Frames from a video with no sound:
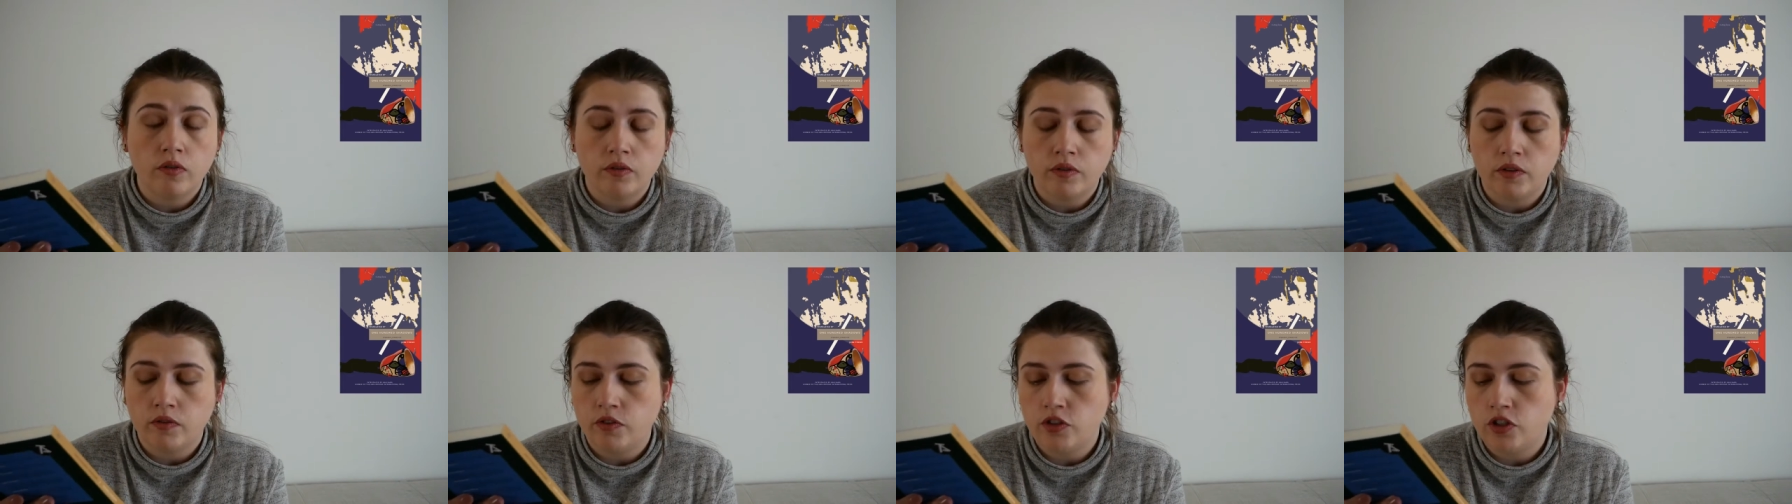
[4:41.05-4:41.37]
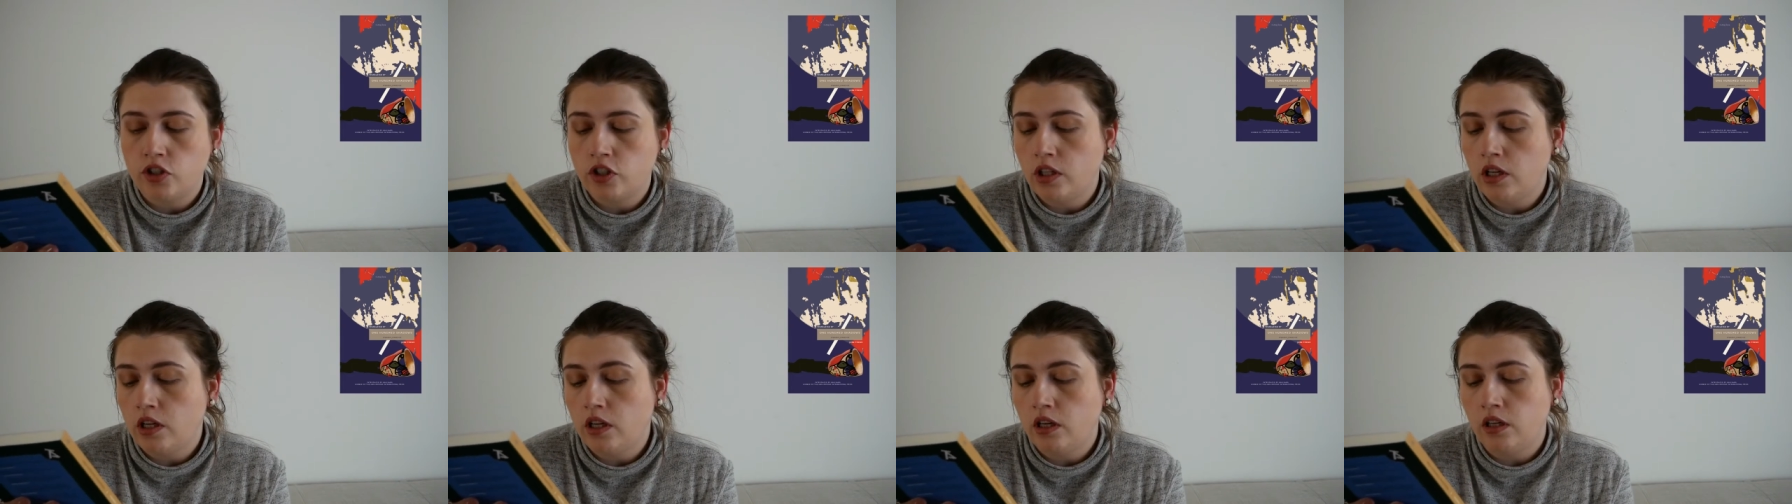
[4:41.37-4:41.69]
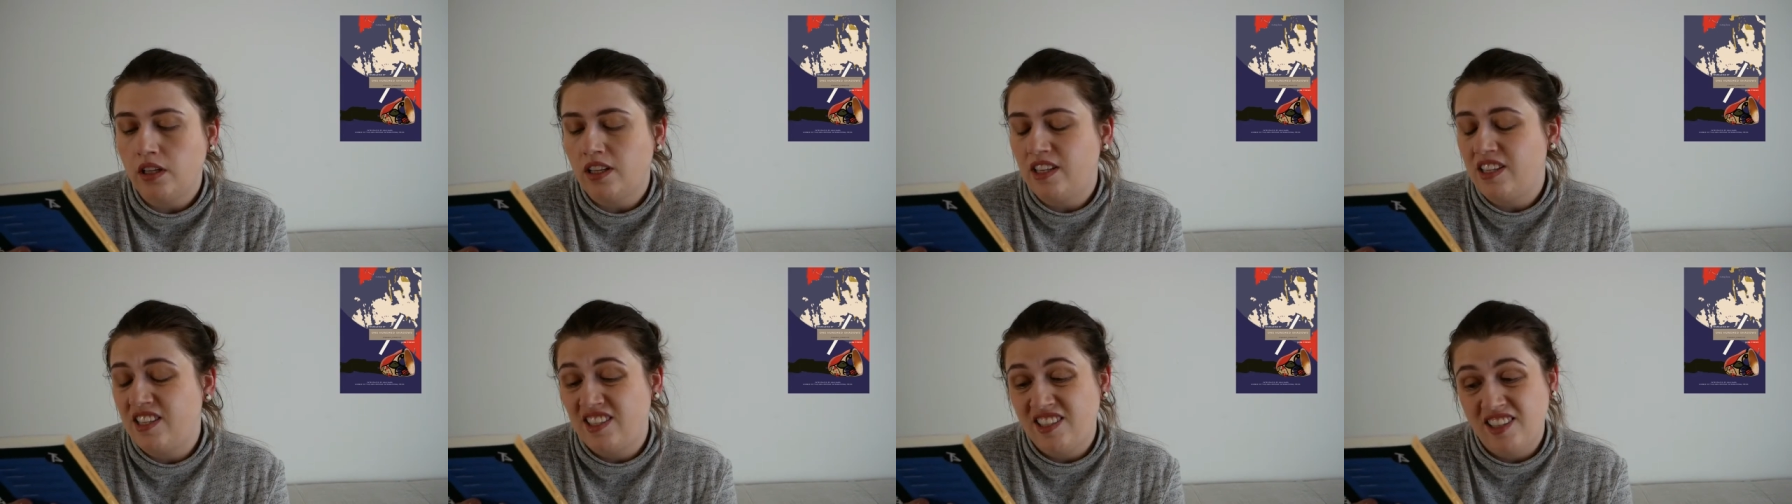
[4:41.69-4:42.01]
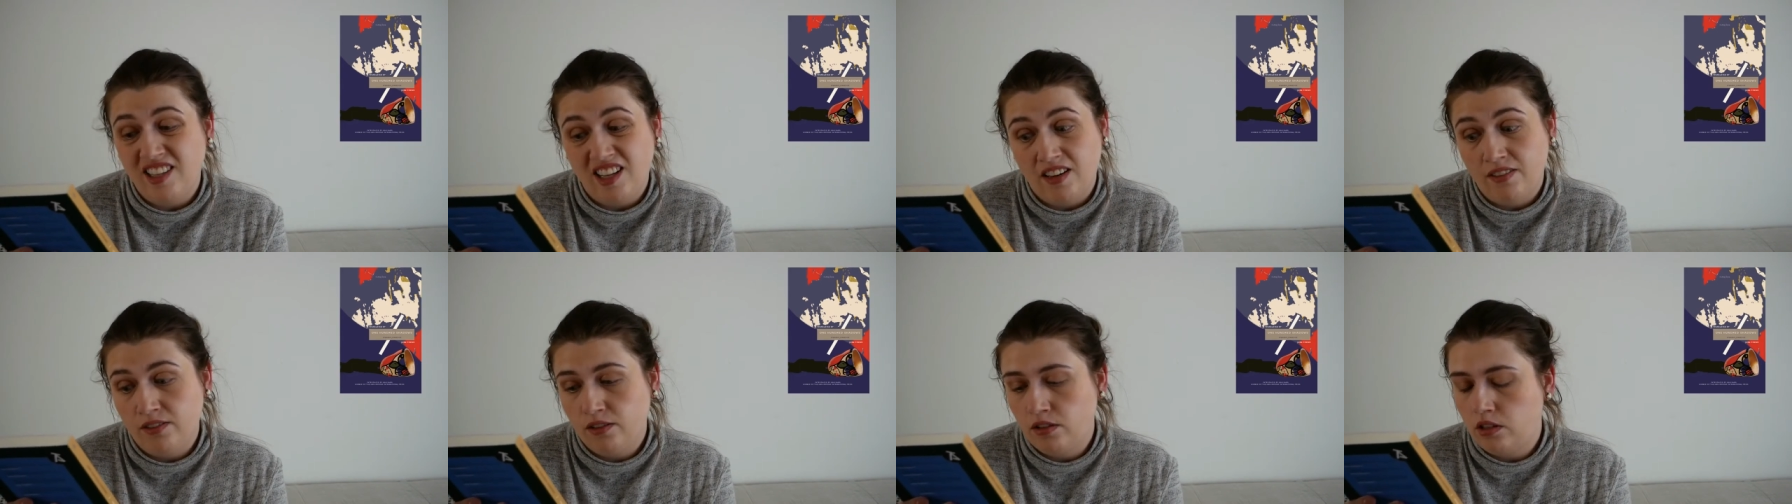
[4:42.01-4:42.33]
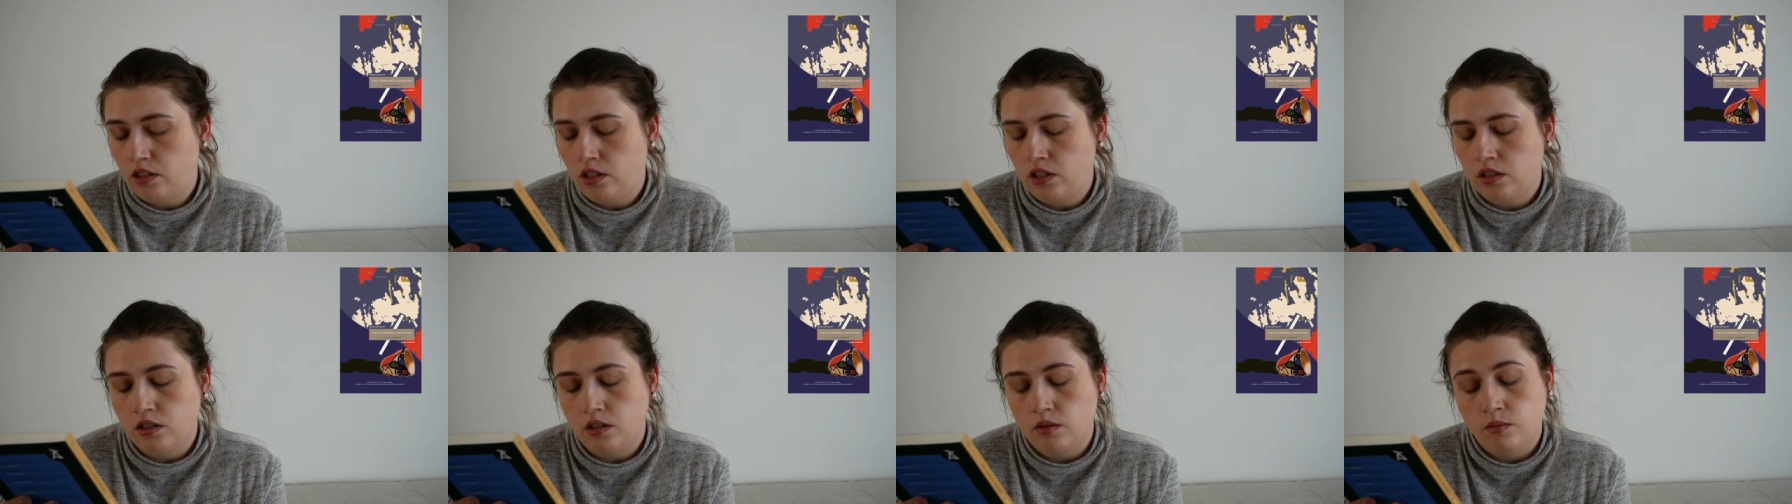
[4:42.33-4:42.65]
of The Vegetarian. I still haven't
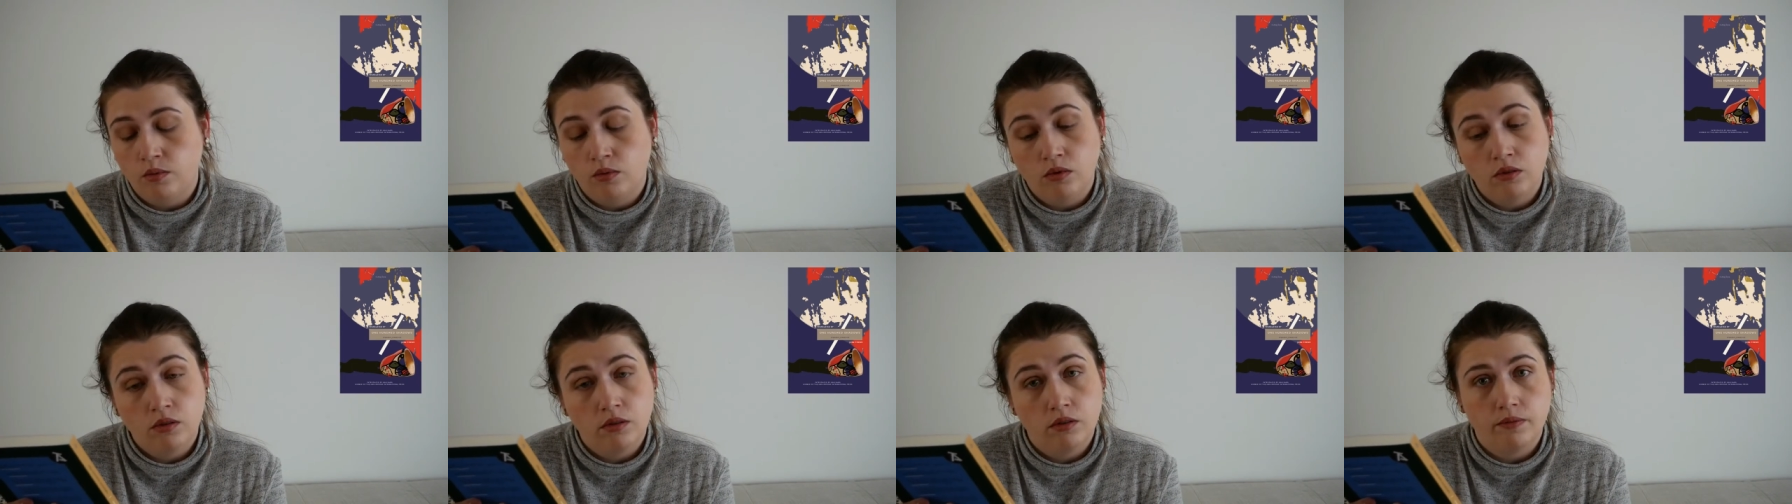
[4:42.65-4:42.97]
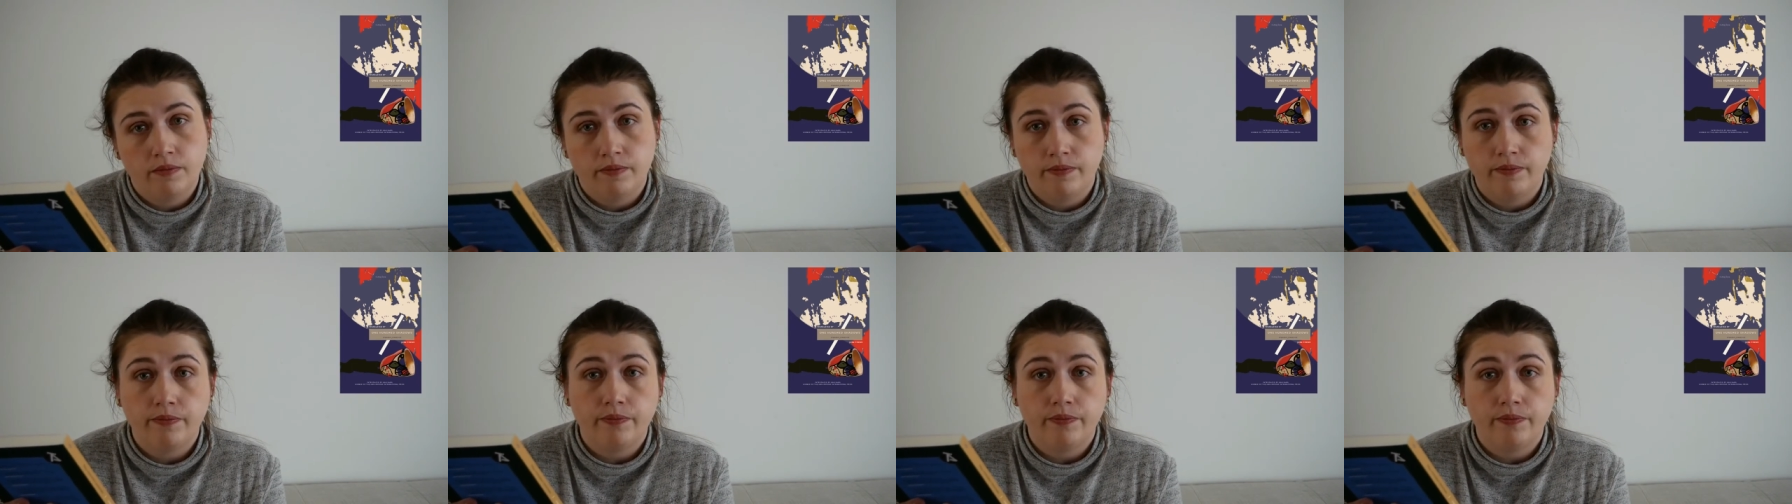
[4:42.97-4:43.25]
read that book,